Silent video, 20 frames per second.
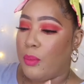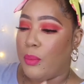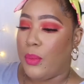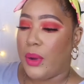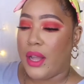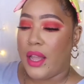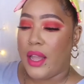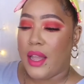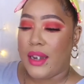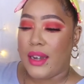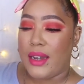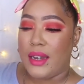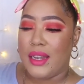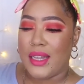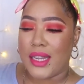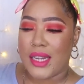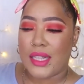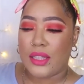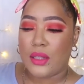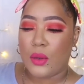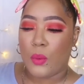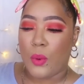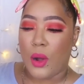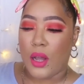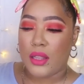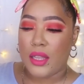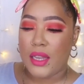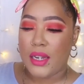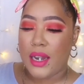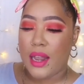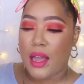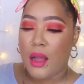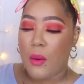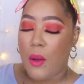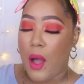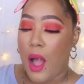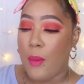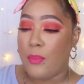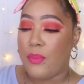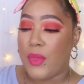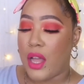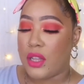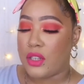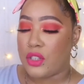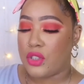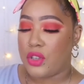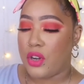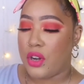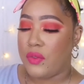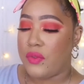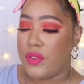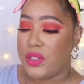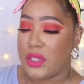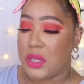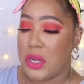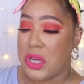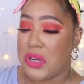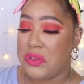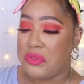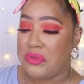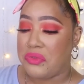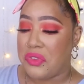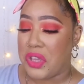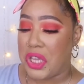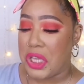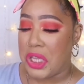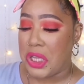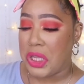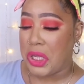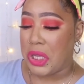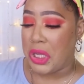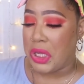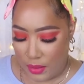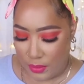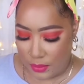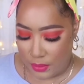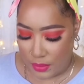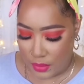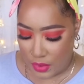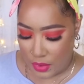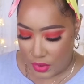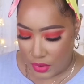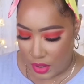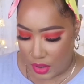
but looking at the wallet now i'm not sure if it's gonna fit um,